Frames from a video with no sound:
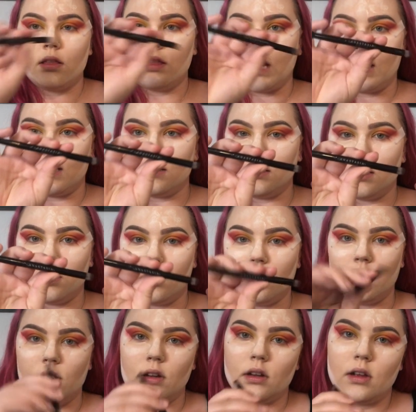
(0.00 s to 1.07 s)
like
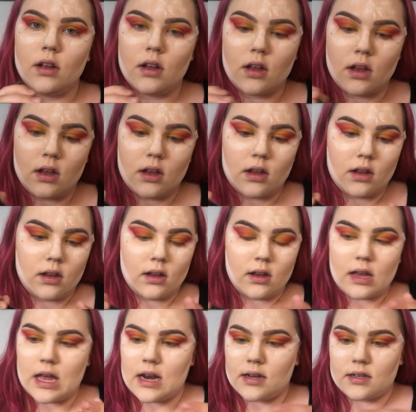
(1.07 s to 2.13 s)
little
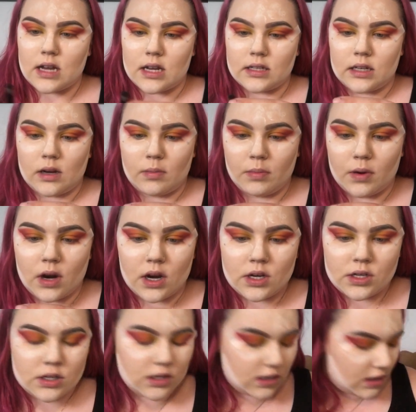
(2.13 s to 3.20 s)
Anastasia
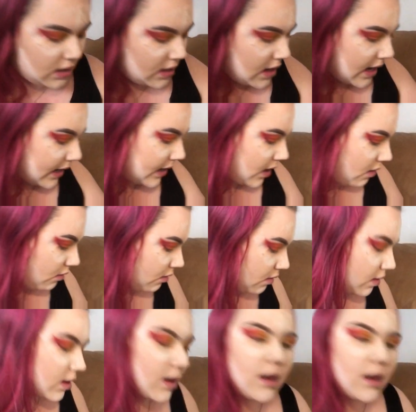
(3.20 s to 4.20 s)
brush, I go